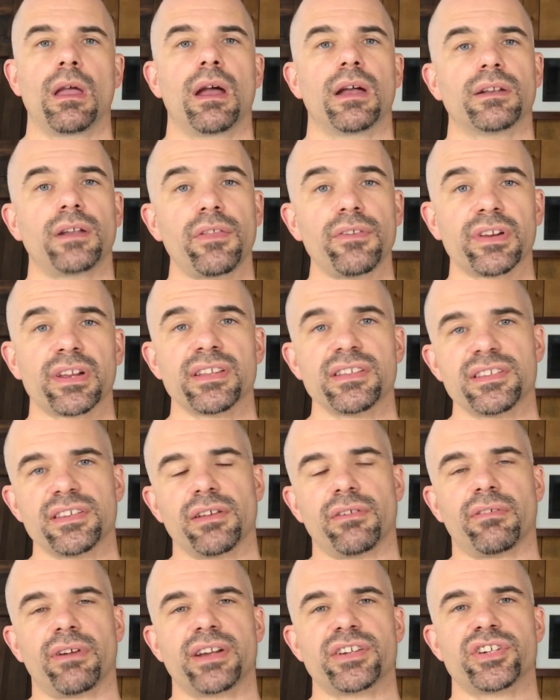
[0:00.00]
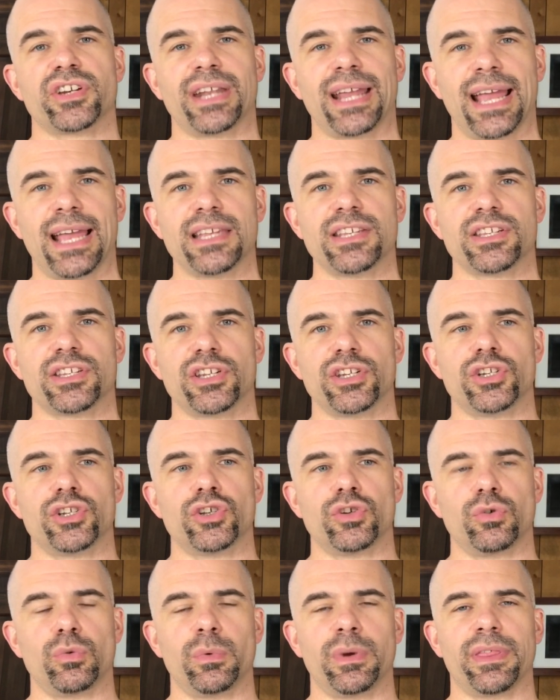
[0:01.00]
Another consideration has to
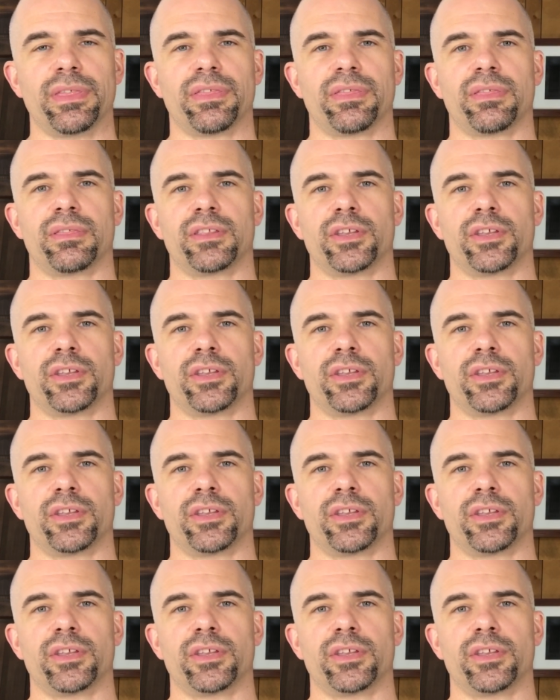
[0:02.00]
do with